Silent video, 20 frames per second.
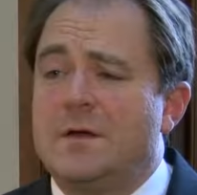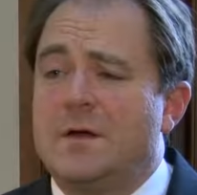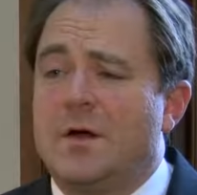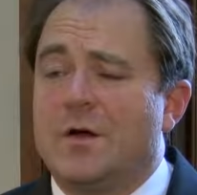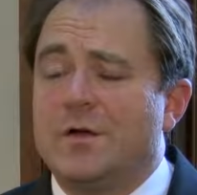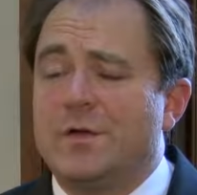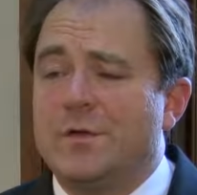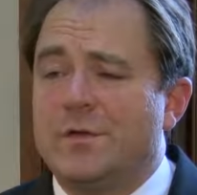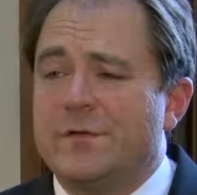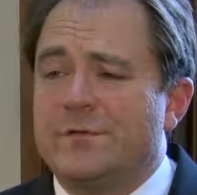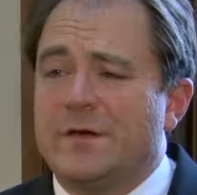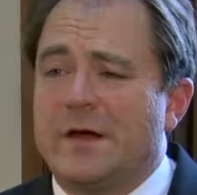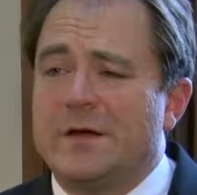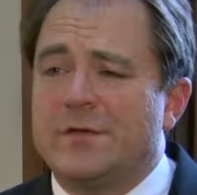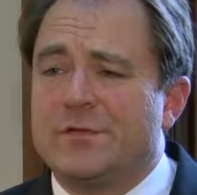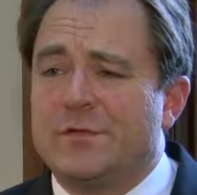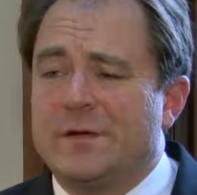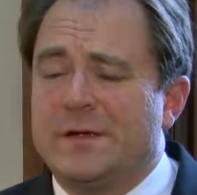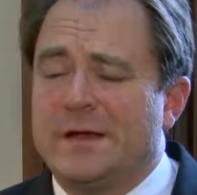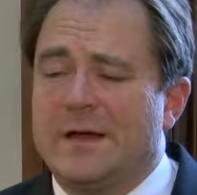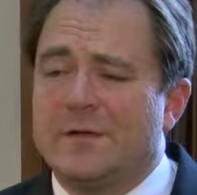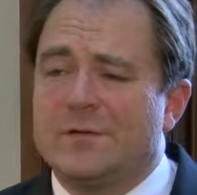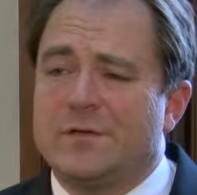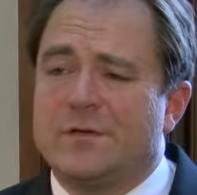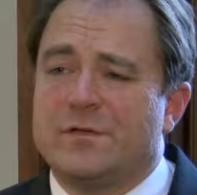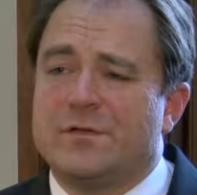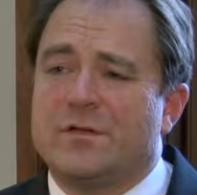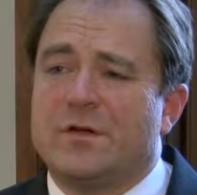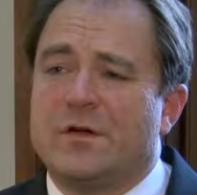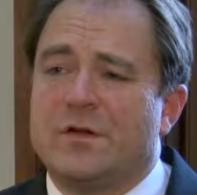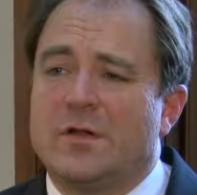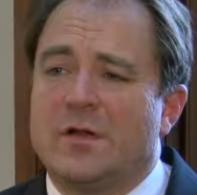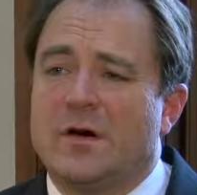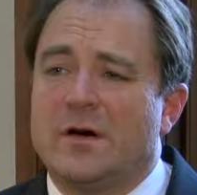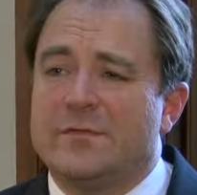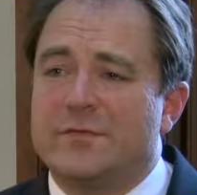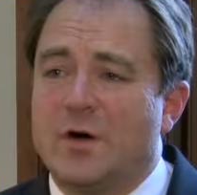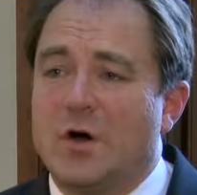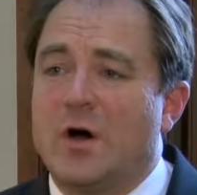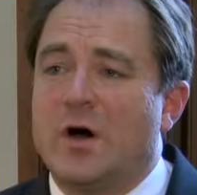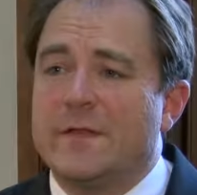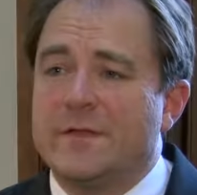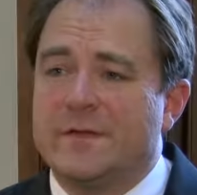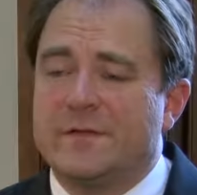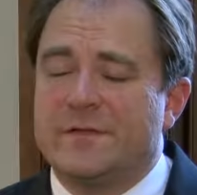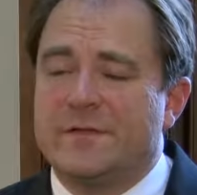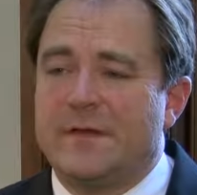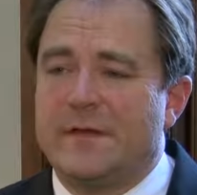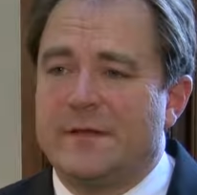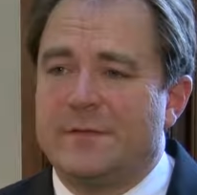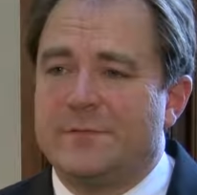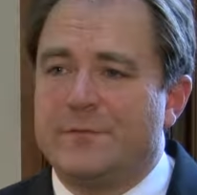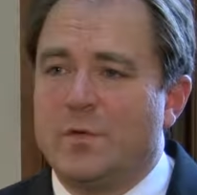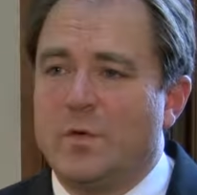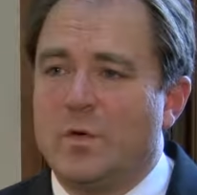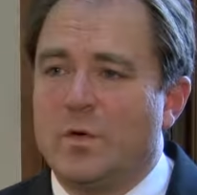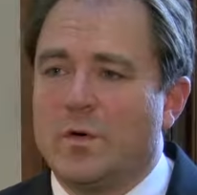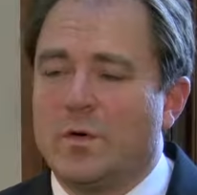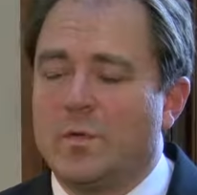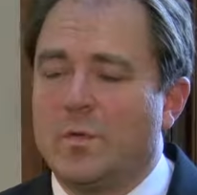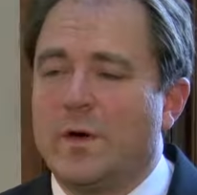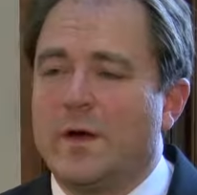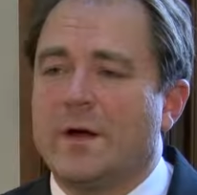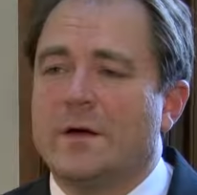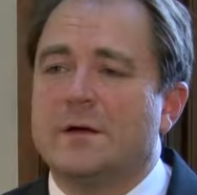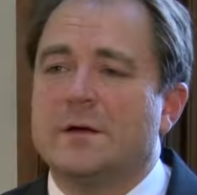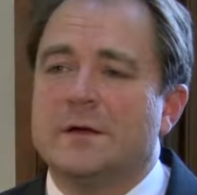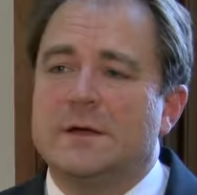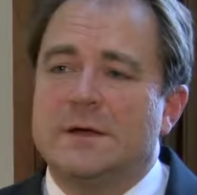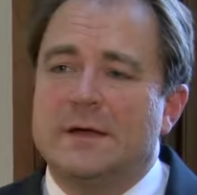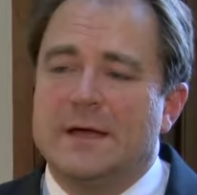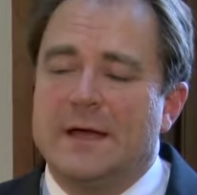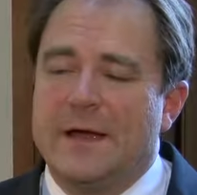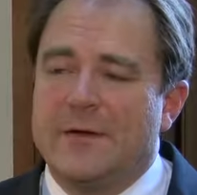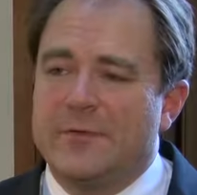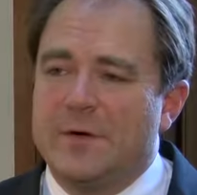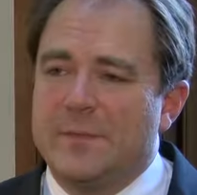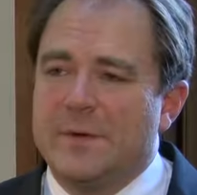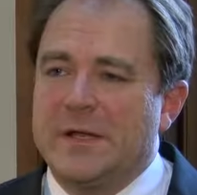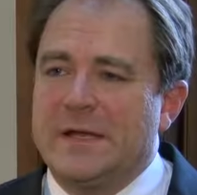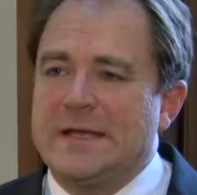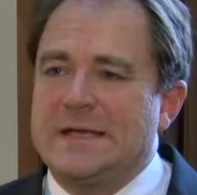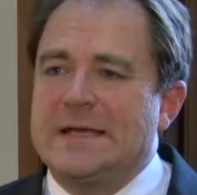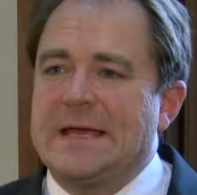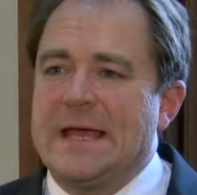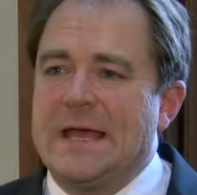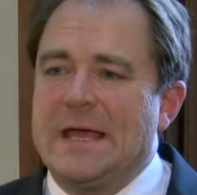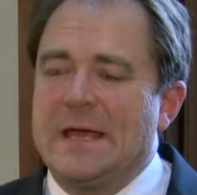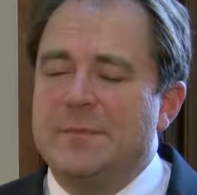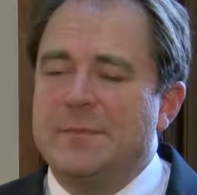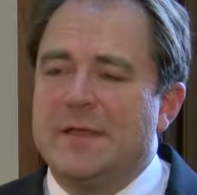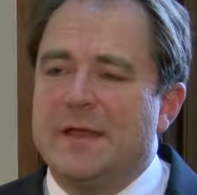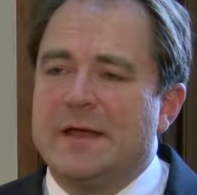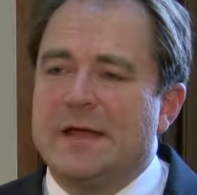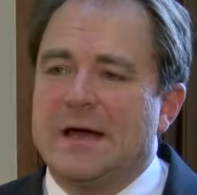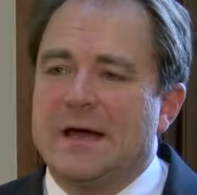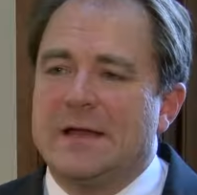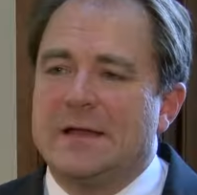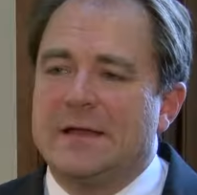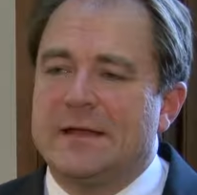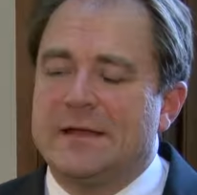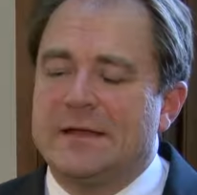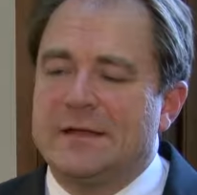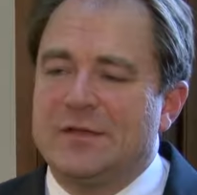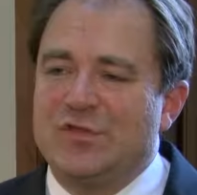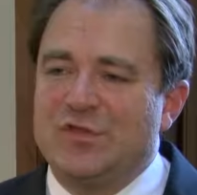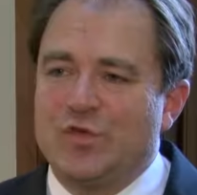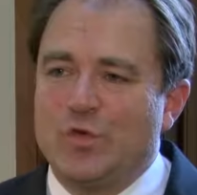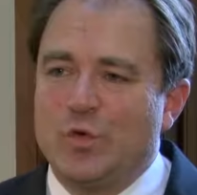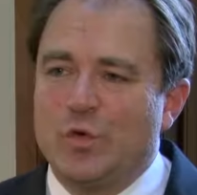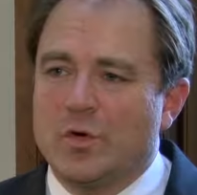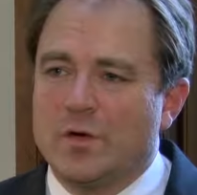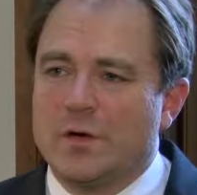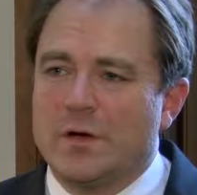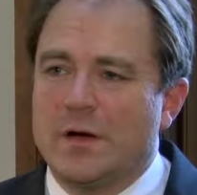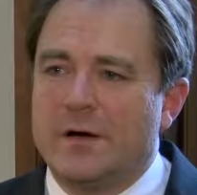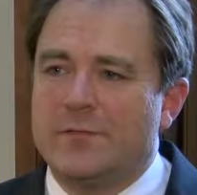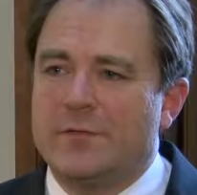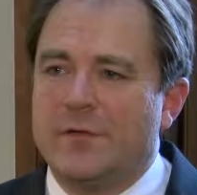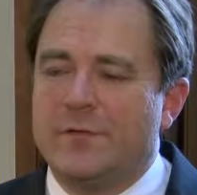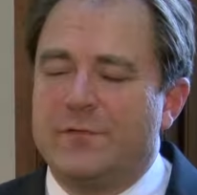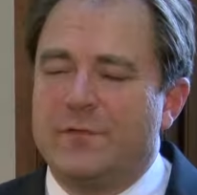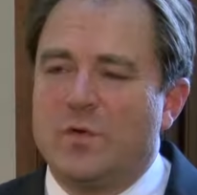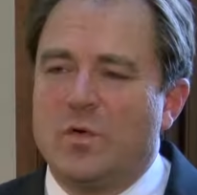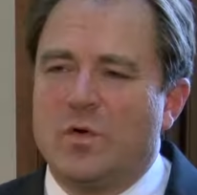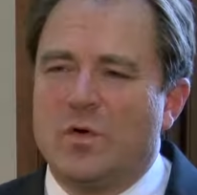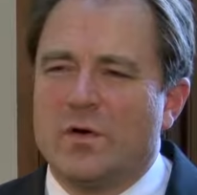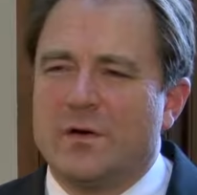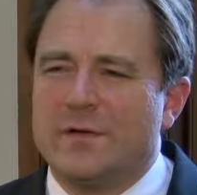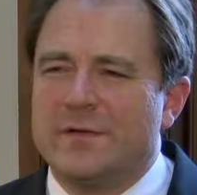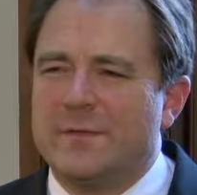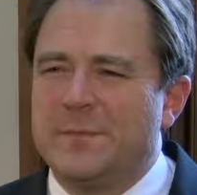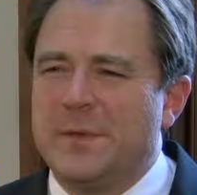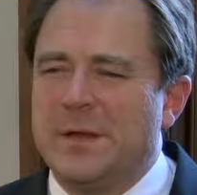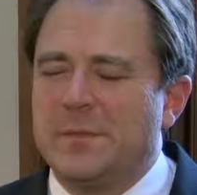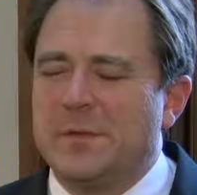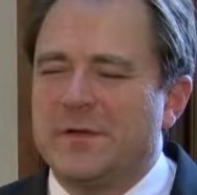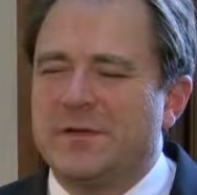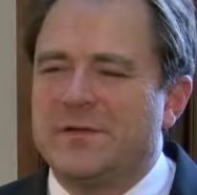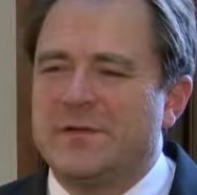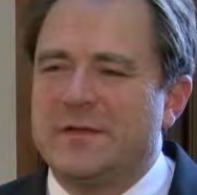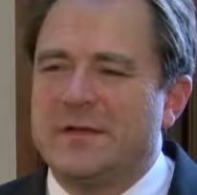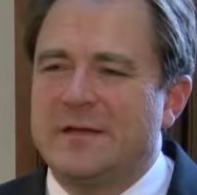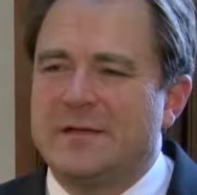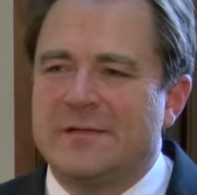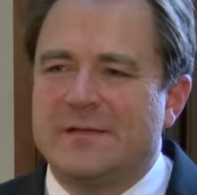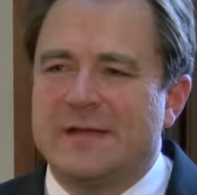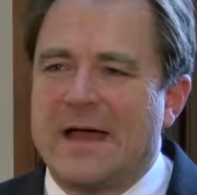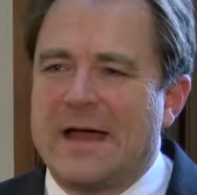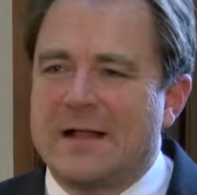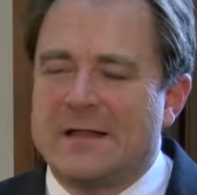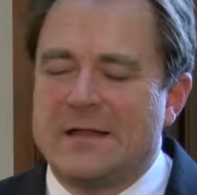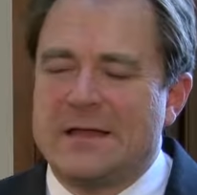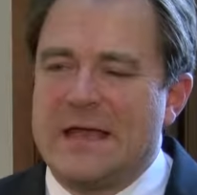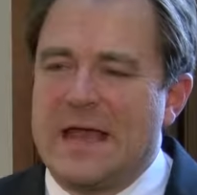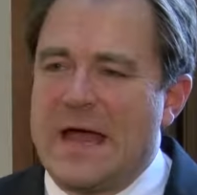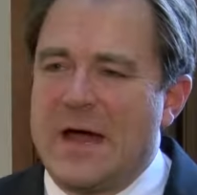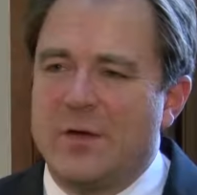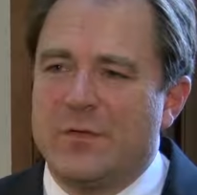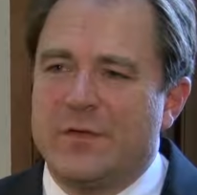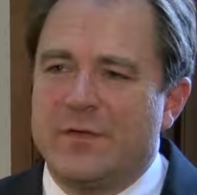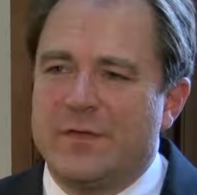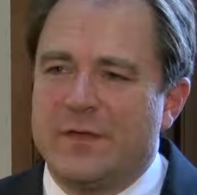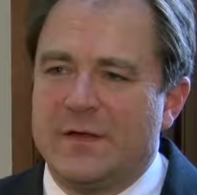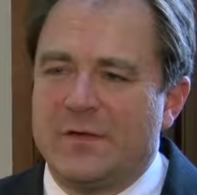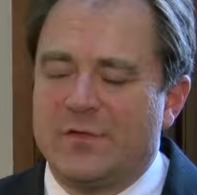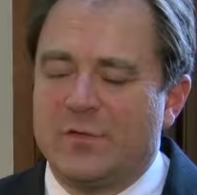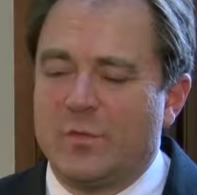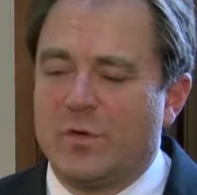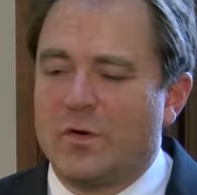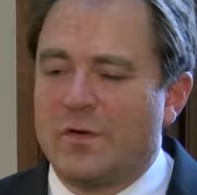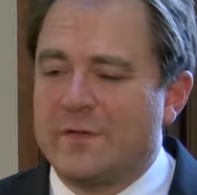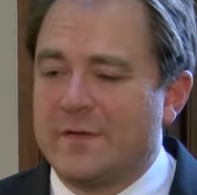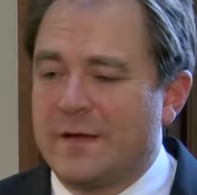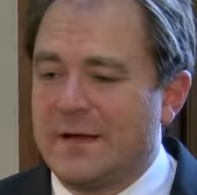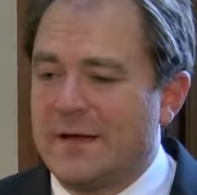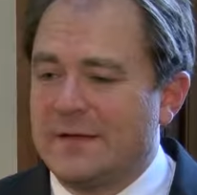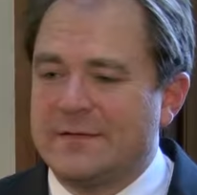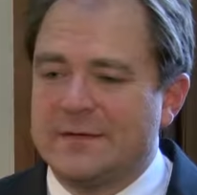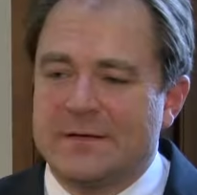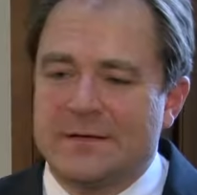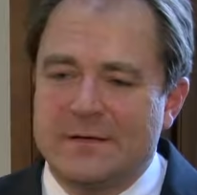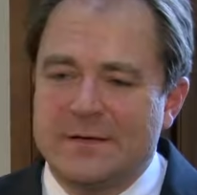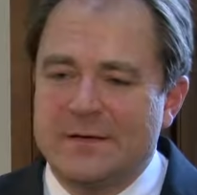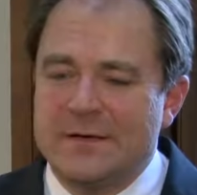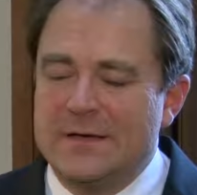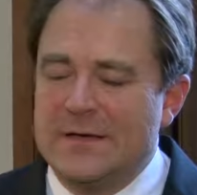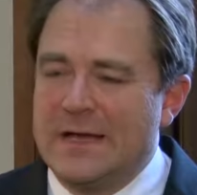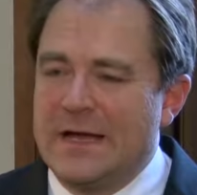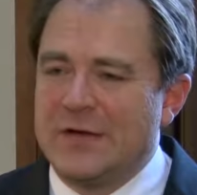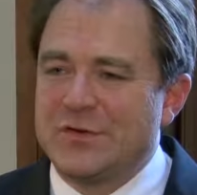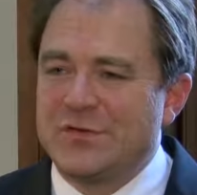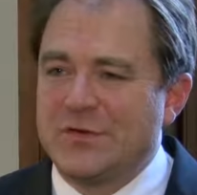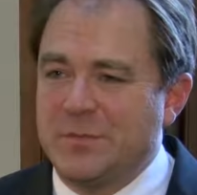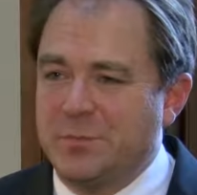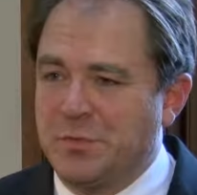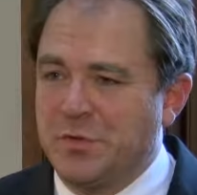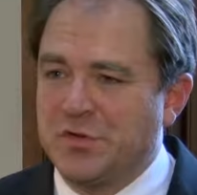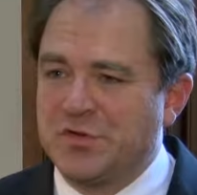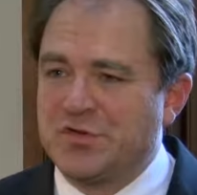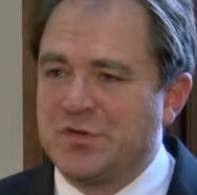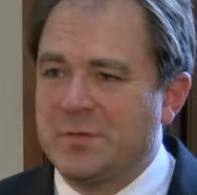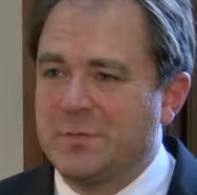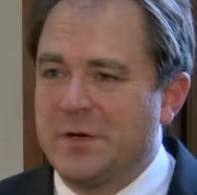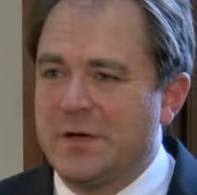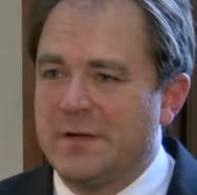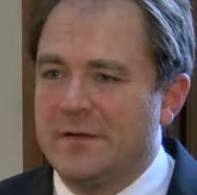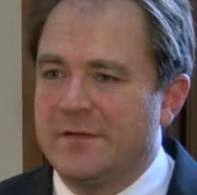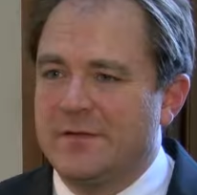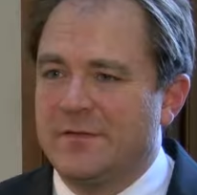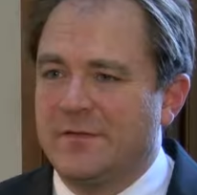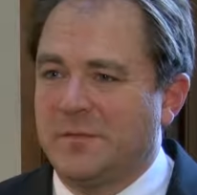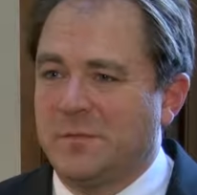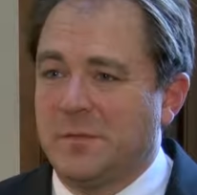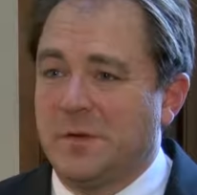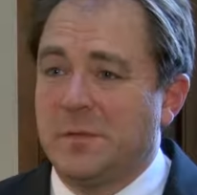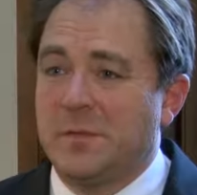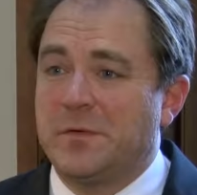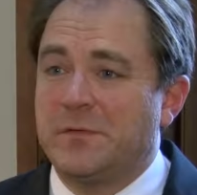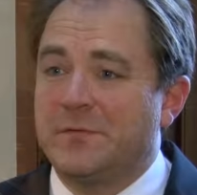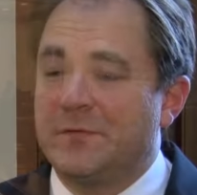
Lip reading: Our youth advisory council started off on the Senate floor, where everybody came. They got a tour of the floor to be able to see exactly how the things work. They got to actually push the buttons and be able to